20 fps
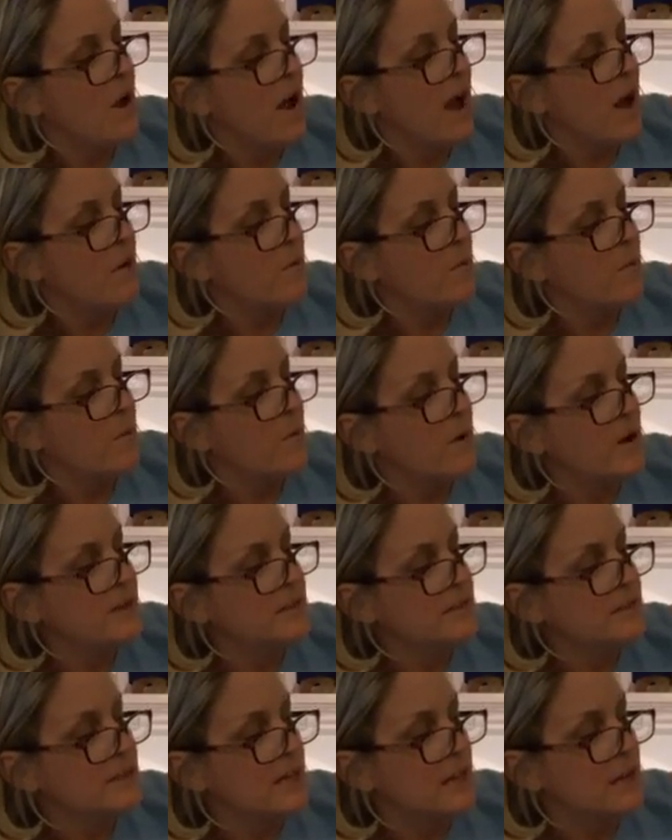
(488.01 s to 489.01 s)
At
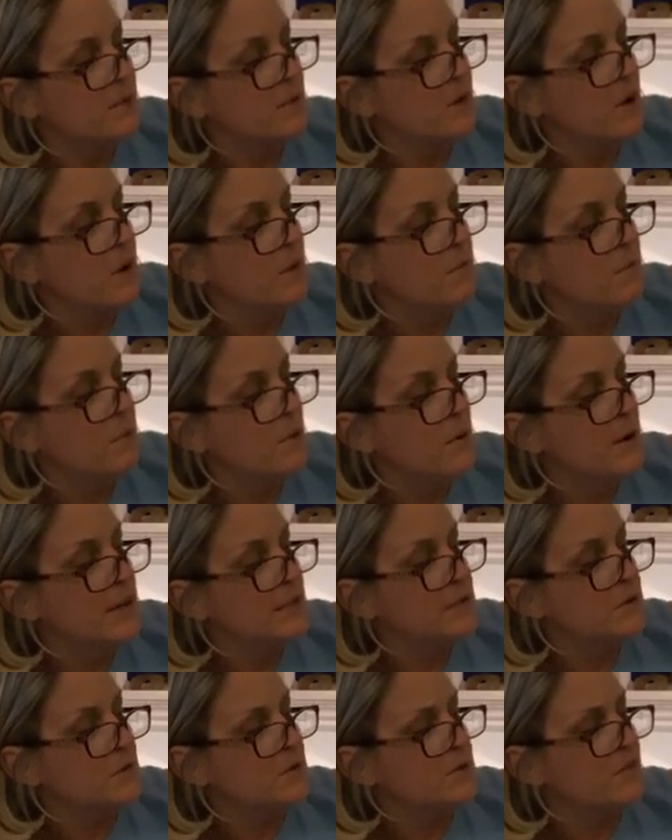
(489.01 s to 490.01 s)
one table, a boy
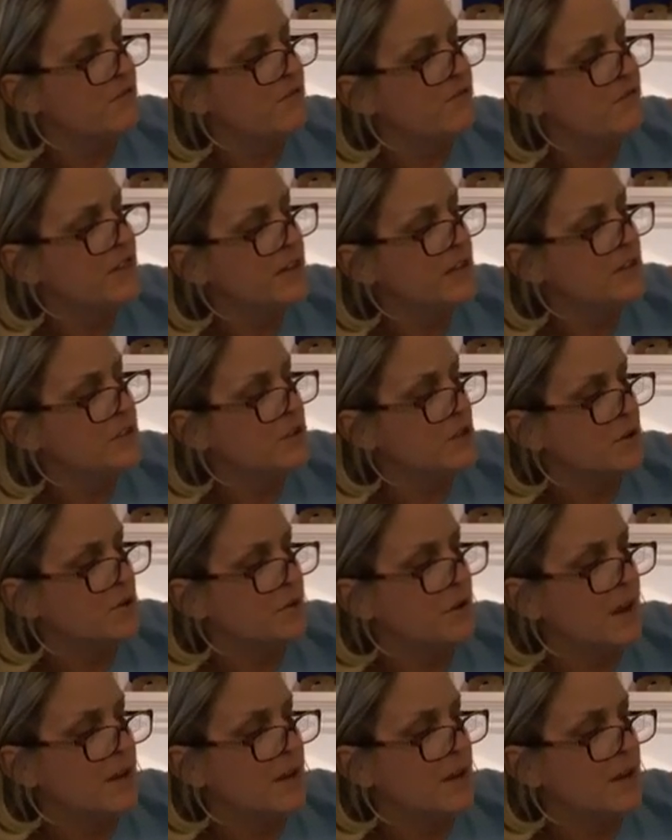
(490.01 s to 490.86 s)
told a funny joke,